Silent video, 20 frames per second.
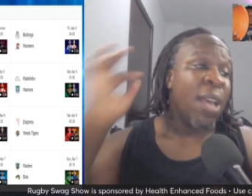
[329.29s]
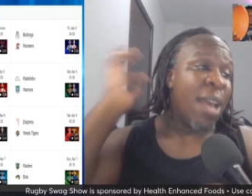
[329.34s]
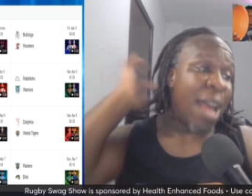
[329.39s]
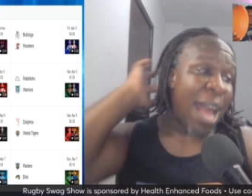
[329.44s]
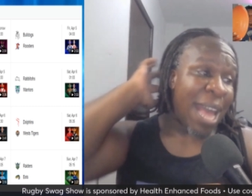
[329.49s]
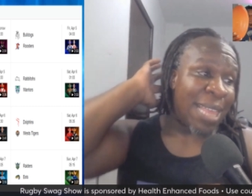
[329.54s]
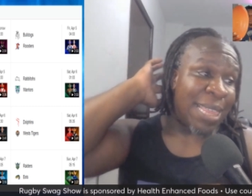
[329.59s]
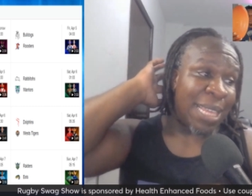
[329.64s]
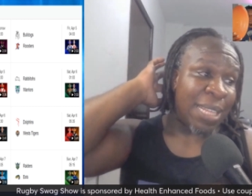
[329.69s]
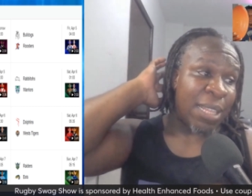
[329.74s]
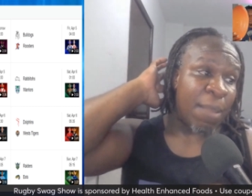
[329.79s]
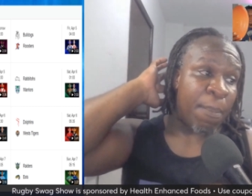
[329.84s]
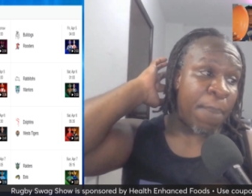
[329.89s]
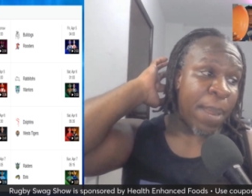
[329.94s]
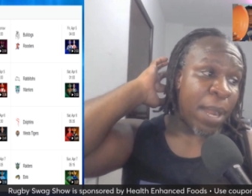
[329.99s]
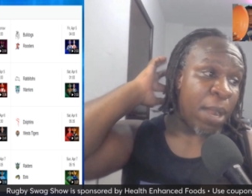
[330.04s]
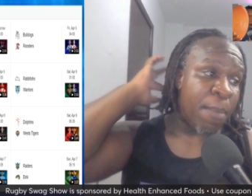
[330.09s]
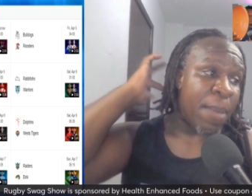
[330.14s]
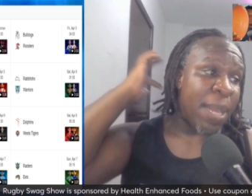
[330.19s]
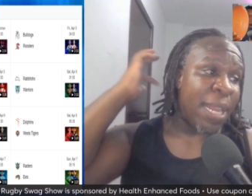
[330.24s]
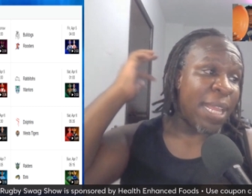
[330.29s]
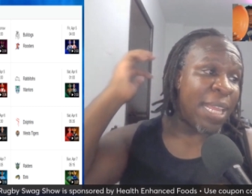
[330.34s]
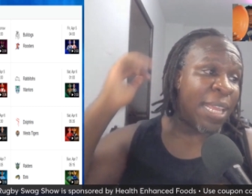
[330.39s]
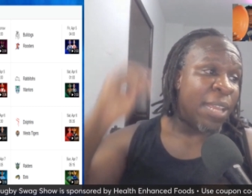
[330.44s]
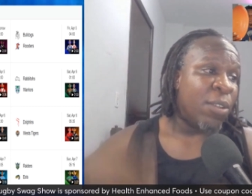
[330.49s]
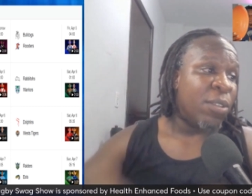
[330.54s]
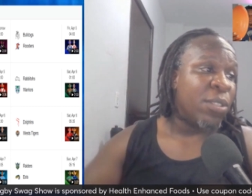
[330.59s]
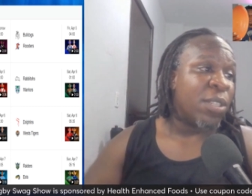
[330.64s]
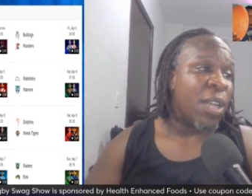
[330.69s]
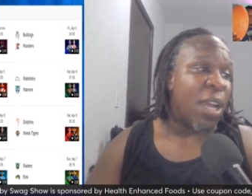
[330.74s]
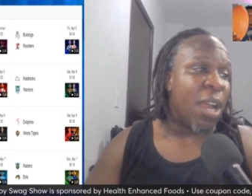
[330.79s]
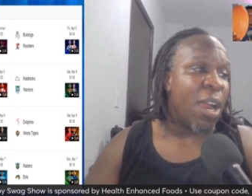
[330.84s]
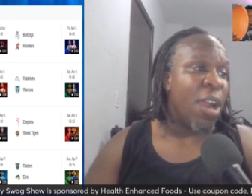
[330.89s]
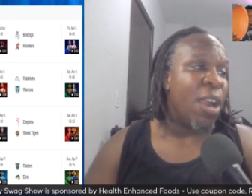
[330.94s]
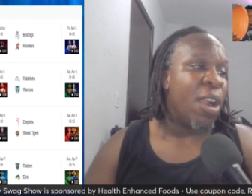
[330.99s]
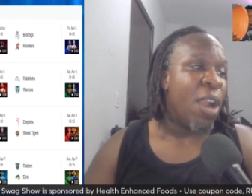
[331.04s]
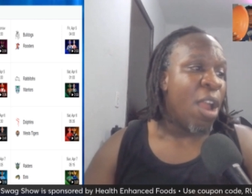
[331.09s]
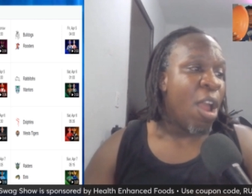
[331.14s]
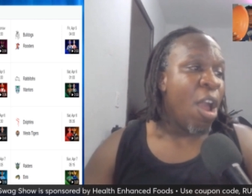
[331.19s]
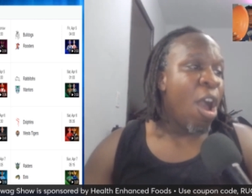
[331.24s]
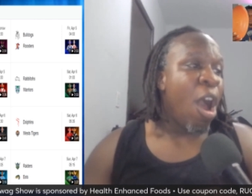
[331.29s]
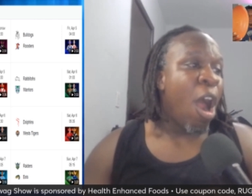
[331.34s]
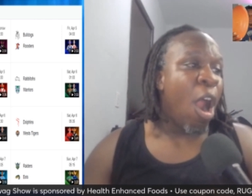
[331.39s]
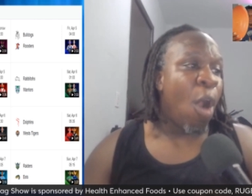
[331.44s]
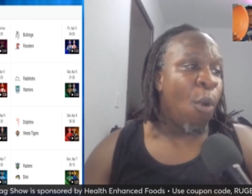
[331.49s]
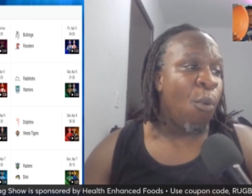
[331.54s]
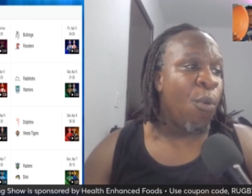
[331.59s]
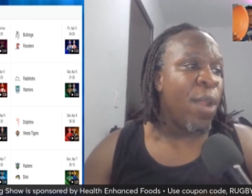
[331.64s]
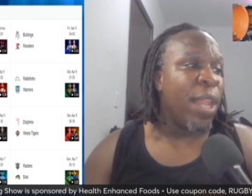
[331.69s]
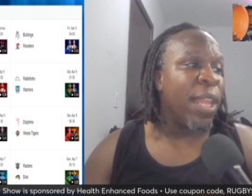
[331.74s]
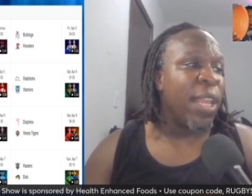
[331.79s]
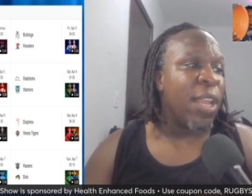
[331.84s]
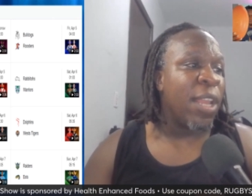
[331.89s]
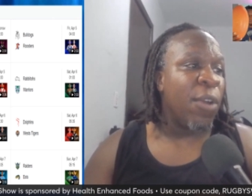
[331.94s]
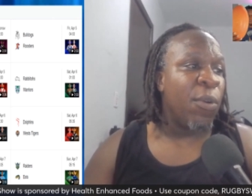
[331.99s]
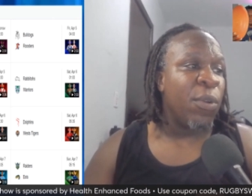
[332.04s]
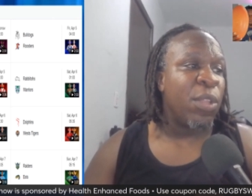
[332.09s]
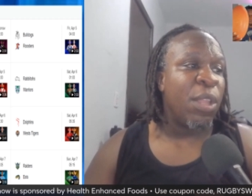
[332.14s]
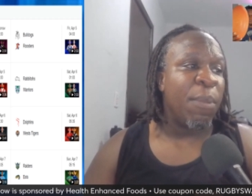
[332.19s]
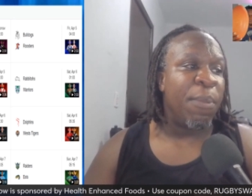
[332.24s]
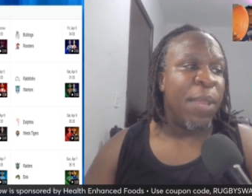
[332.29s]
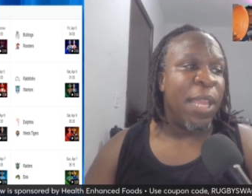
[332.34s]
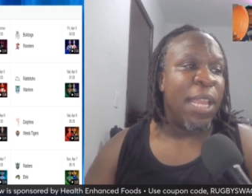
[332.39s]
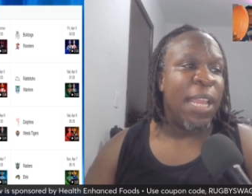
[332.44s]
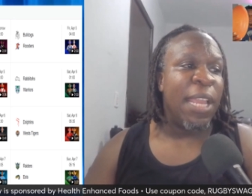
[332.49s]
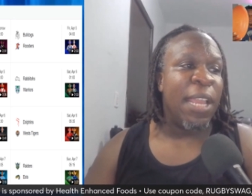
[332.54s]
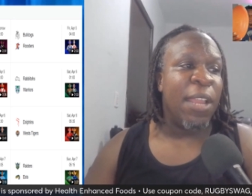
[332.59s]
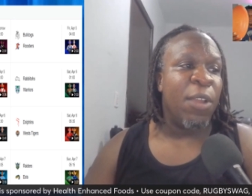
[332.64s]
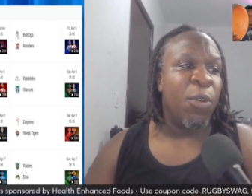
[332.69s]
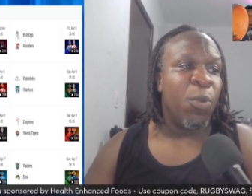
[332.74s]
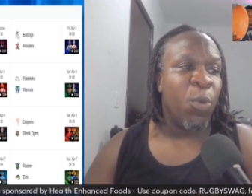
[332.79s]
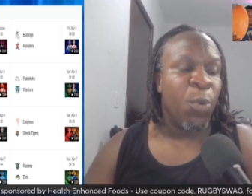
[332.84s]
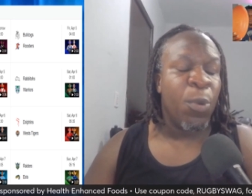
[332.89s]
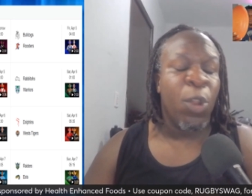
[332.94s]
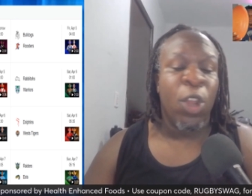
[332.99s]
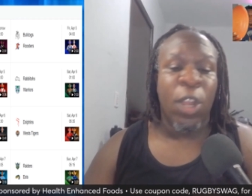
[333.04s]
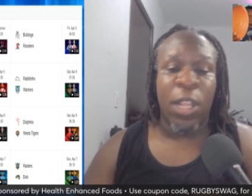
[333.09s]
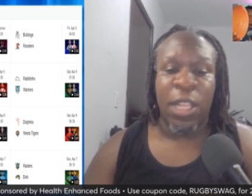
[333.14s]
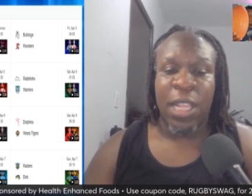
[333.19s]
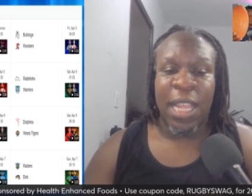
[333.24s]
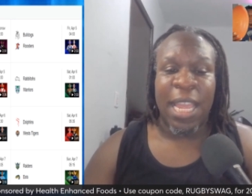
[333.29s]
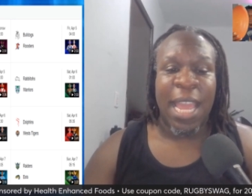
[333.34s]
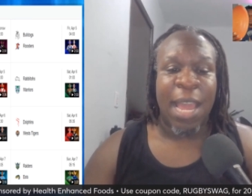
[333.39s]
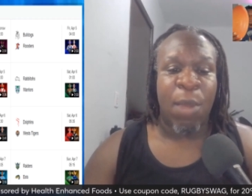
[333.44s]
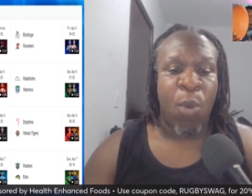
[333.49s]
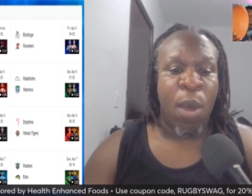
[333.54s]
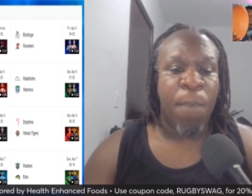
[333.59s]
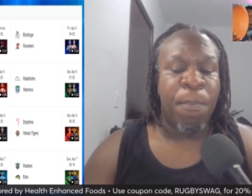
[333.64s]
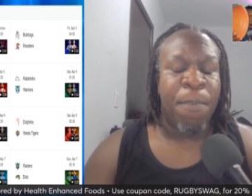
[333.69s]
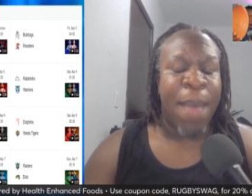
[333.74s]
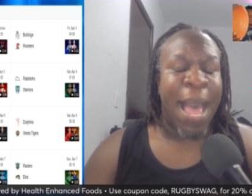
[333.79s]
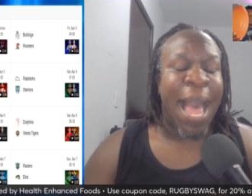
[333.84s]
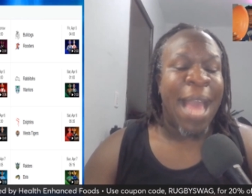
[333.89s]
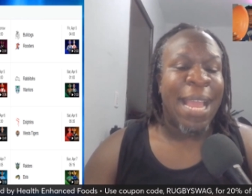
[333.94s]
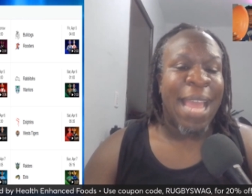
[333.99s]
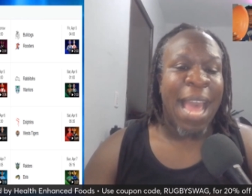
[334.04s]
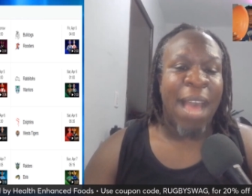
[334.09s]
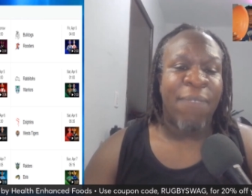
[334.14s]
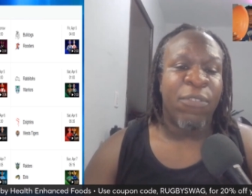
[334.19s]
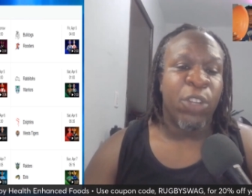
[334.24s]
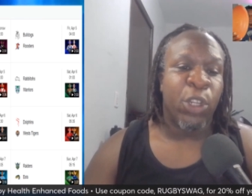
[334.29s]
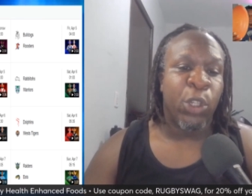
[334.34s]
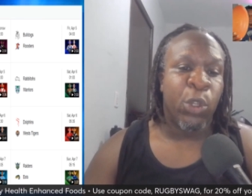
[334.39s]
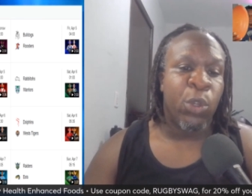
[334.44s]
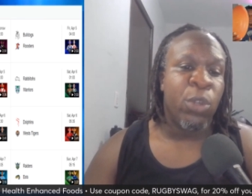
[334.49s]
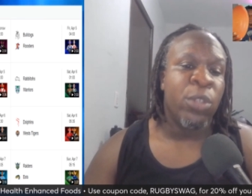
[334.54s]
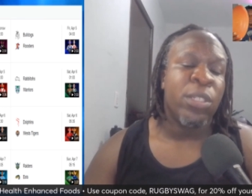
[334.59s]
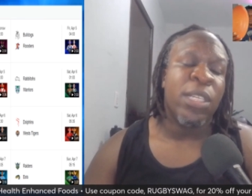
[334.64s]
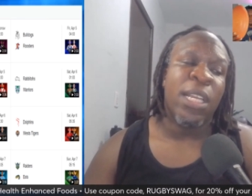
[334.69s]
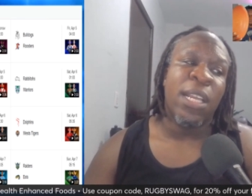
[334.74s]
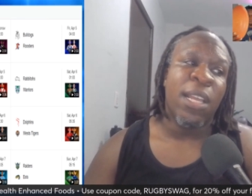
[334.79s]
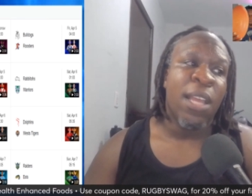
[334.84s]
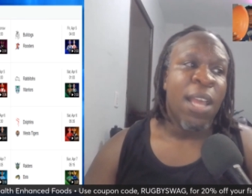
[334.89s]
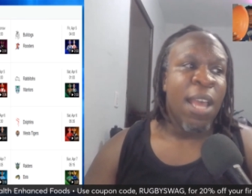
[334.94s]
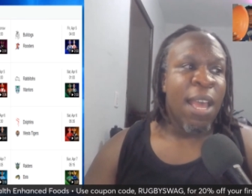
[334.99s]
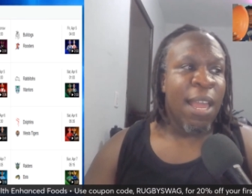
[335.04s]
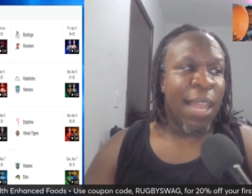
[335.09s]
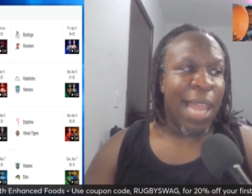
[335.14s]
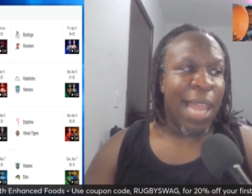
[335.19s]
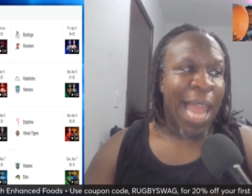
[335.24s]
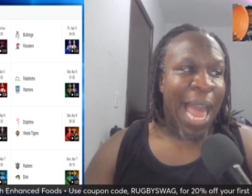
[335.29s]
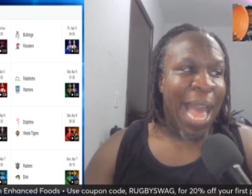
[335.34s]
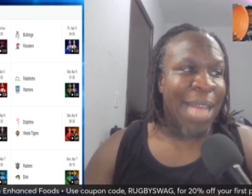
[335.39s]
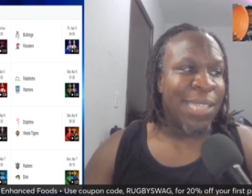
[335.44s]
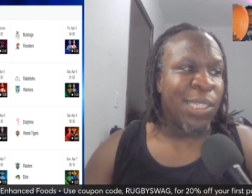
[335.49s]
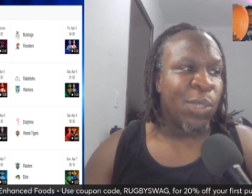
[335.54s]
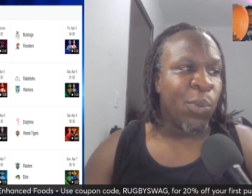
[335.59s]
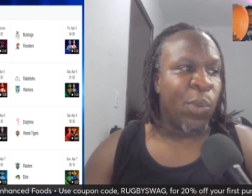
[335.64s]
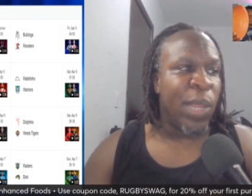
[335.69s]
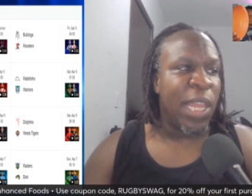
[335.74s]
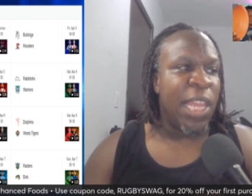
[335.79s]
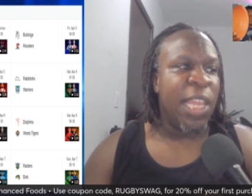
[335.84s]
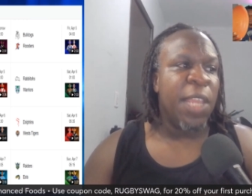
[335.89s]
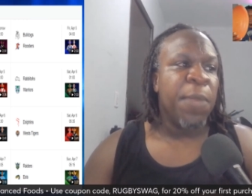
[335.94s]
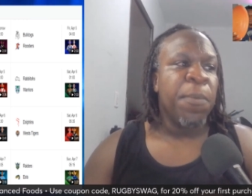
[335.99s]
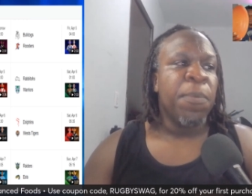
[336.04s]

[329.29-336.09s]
I think the Parramatta Eels are are really going to be look to get one back after losing last week.